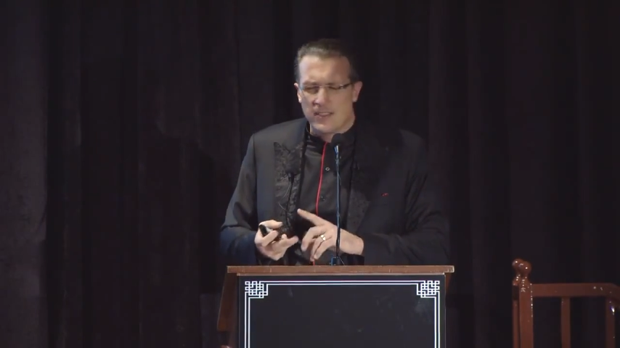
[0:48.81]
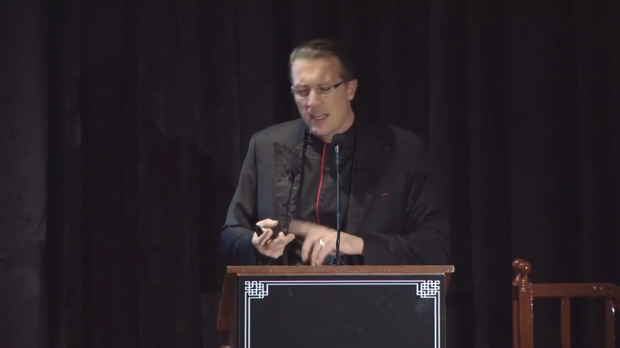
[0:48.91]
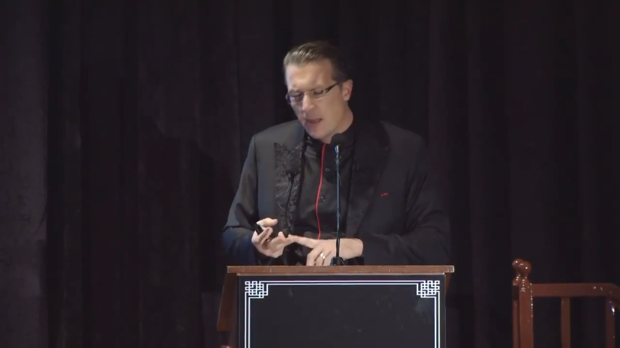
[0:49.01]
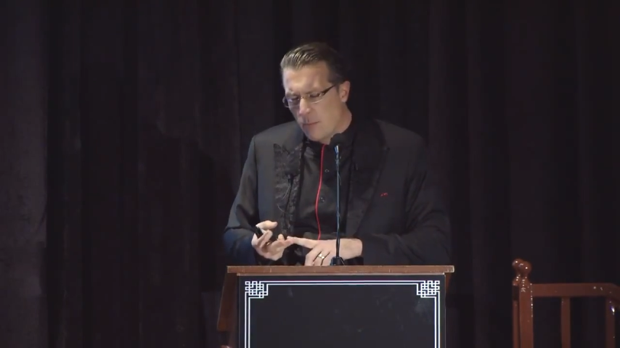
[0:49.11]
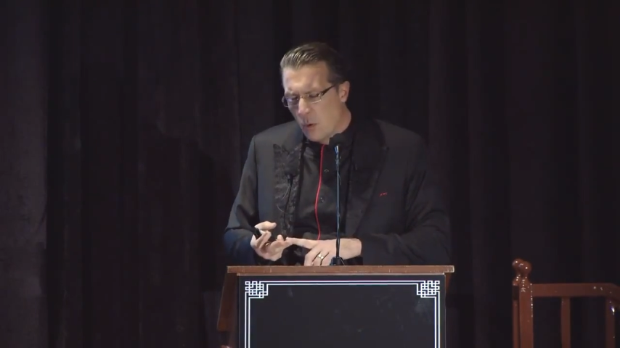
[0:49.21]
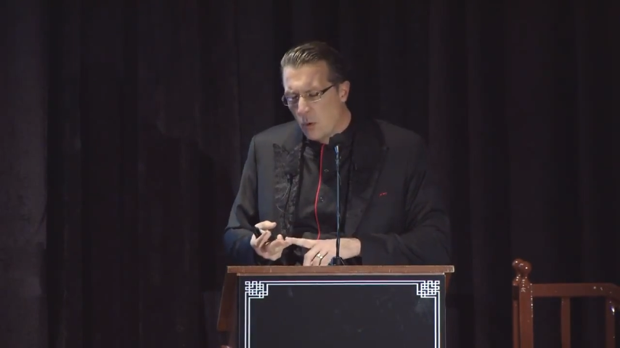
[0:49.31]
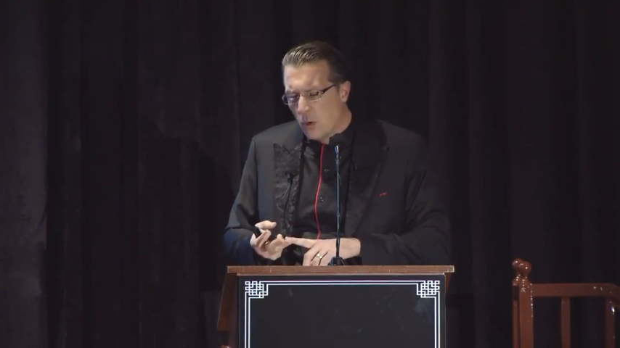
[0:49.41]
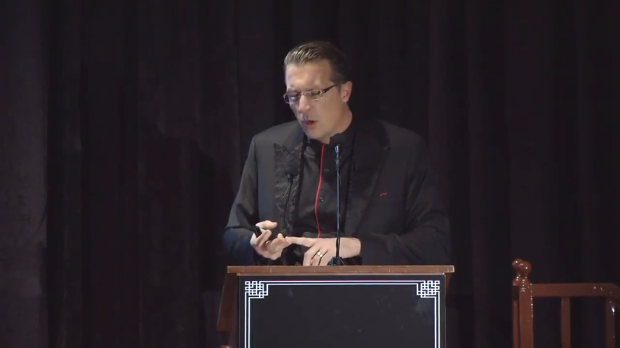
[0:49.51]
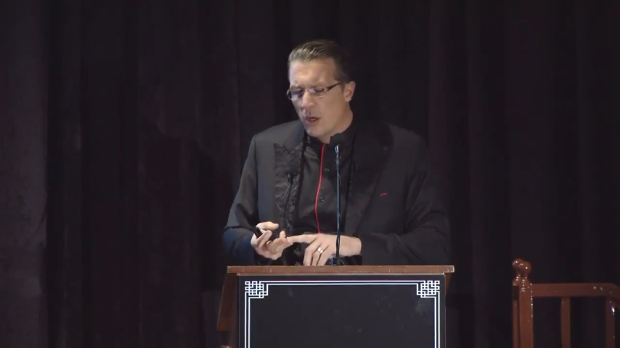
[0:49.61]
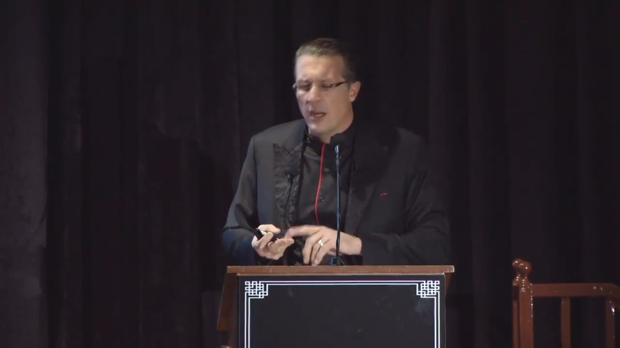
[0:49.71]

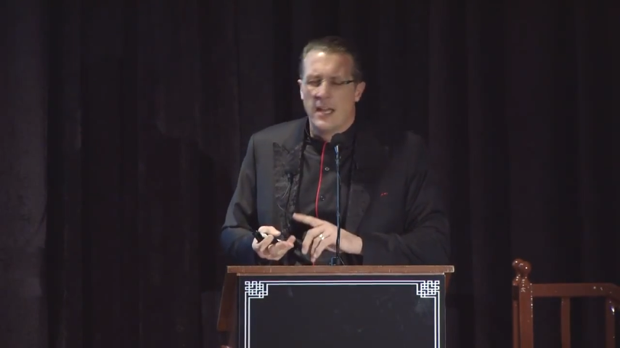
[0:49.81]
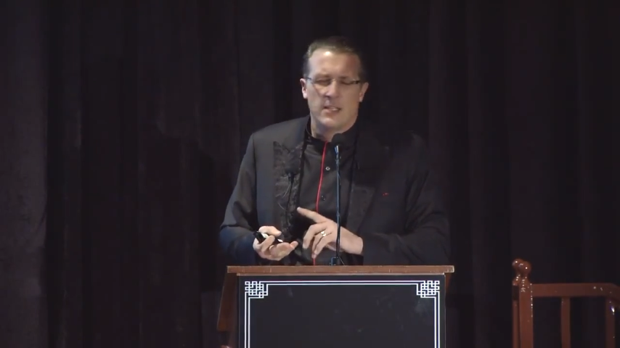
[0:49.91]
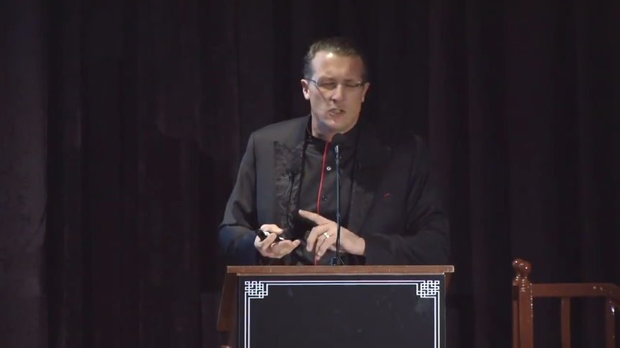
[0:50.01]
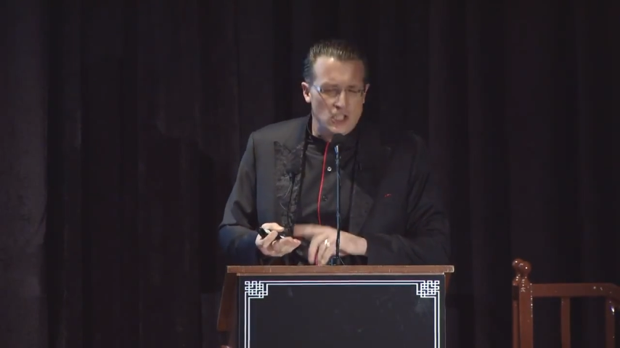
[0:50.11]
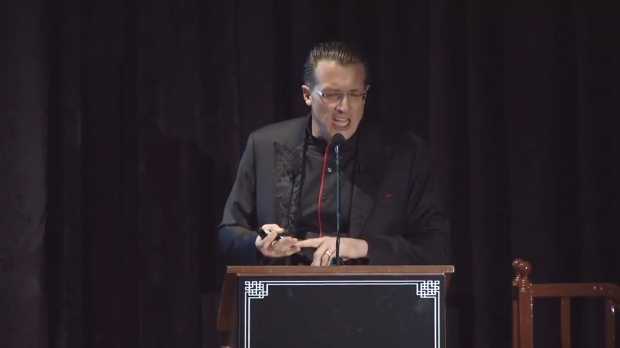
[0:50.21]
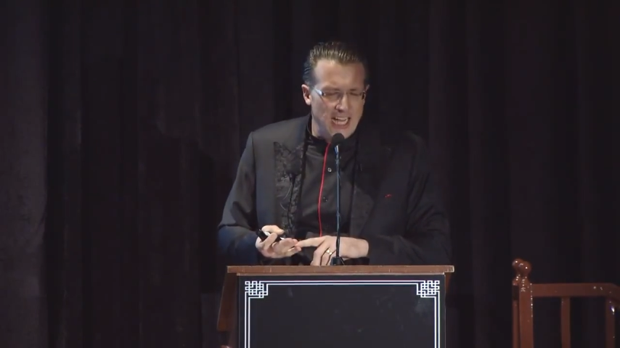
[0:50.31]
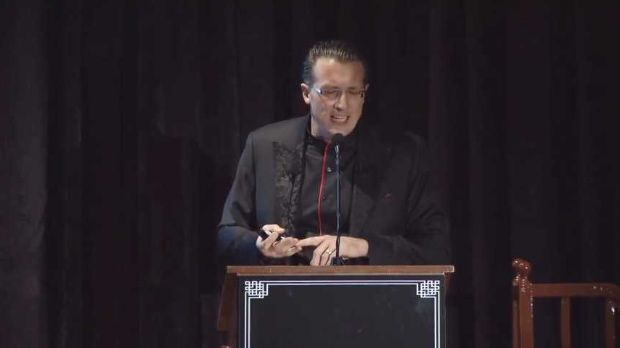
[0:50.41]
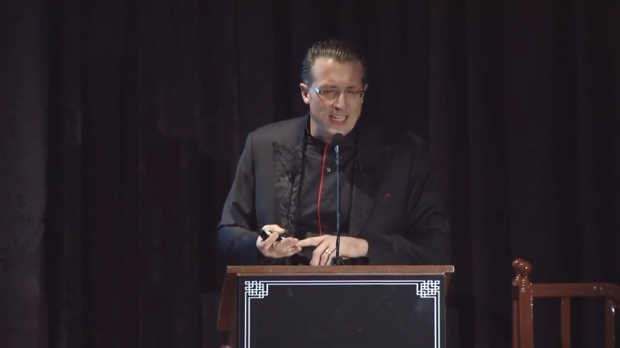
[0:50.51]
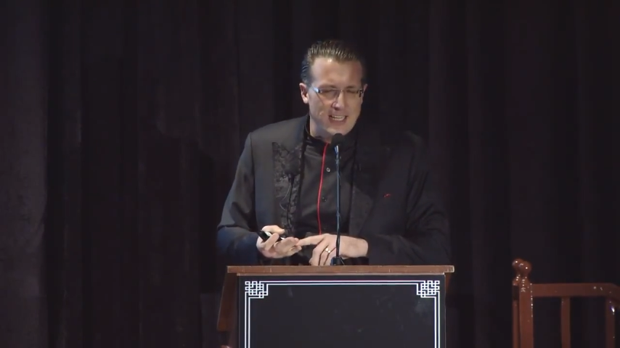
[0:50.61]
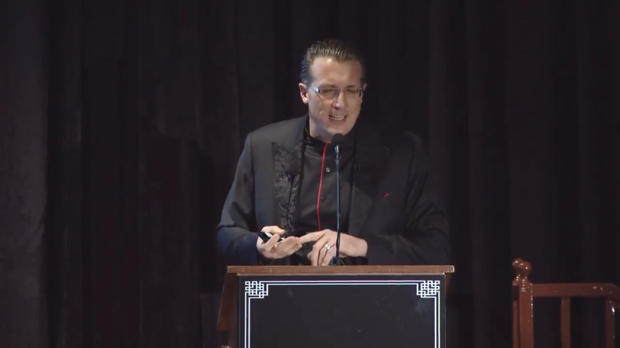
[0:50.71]
Singapore,
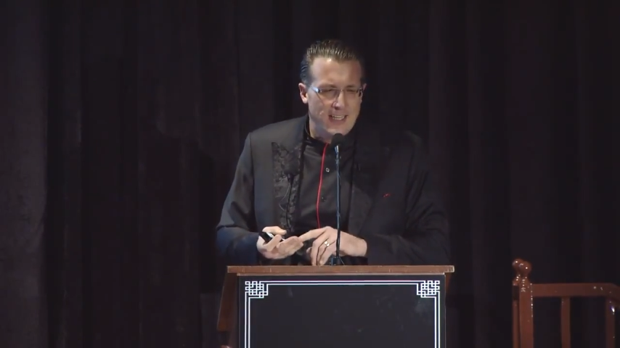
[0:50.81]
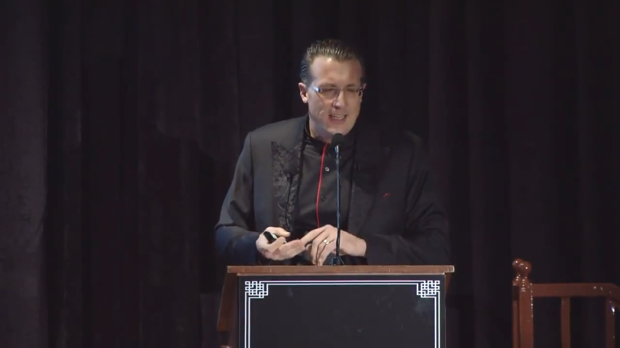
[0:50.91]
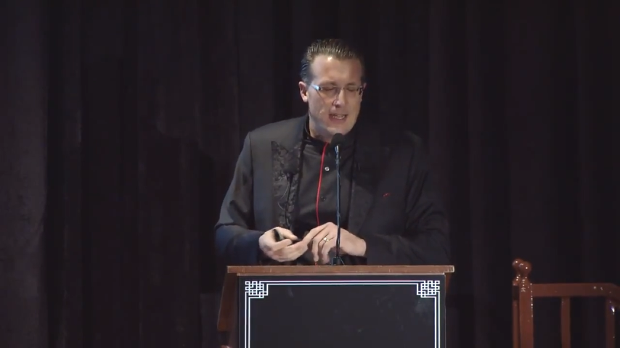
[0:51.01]
China.